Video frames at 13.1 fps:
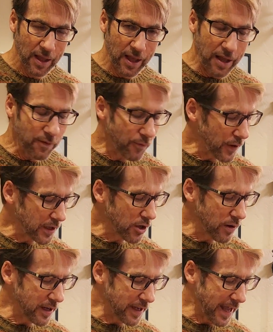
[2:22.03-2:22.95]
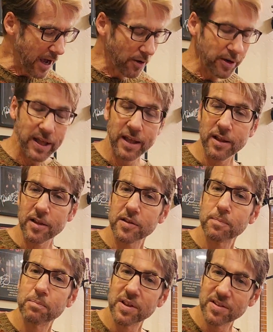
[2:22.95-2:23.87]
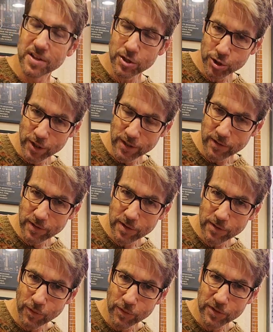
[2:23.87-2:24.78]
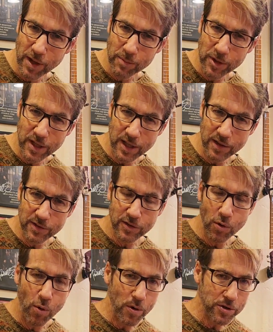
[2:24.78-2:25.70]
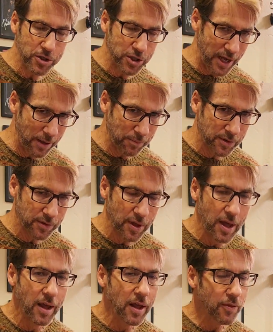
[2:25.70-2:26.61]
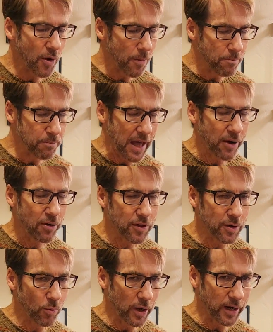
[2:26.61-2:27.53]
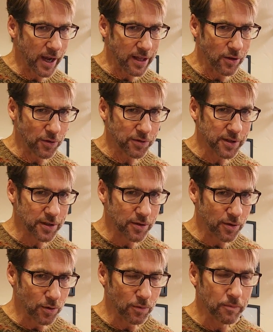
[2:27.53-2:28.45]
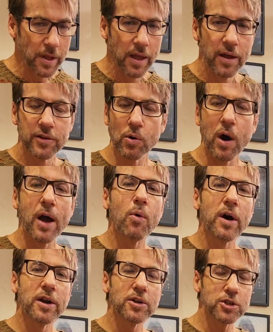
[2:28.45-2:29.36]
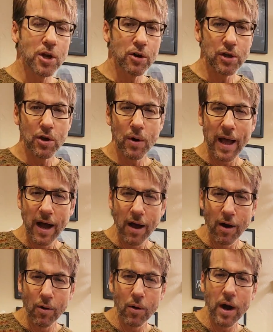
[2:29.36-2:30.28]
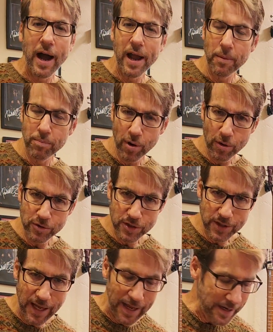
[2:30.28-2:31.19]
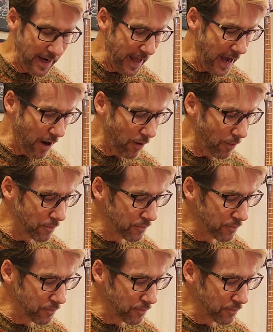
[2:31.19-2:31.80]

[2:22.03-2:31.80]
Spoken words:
and figuring out his positions for some of these chord shapes. They're better than what I used to do. So I want to show you how I approach that now.